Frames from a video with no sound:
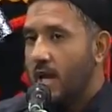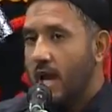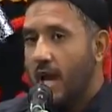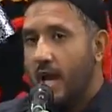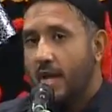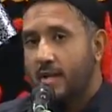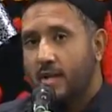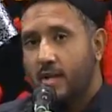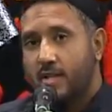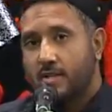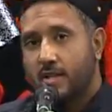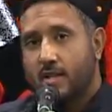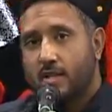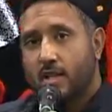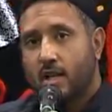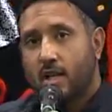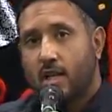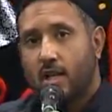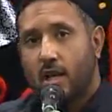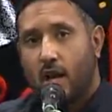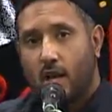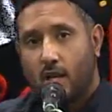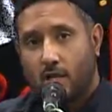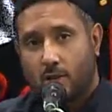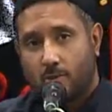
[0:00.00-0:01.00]
had Hazrat
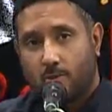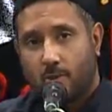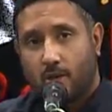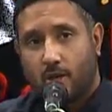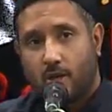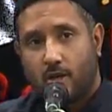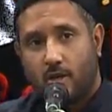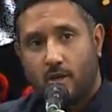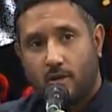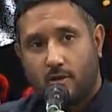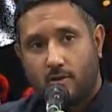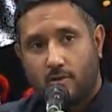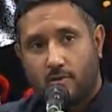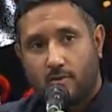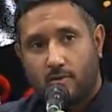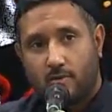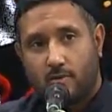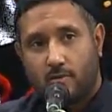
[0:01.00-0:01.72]
Ali Akbar,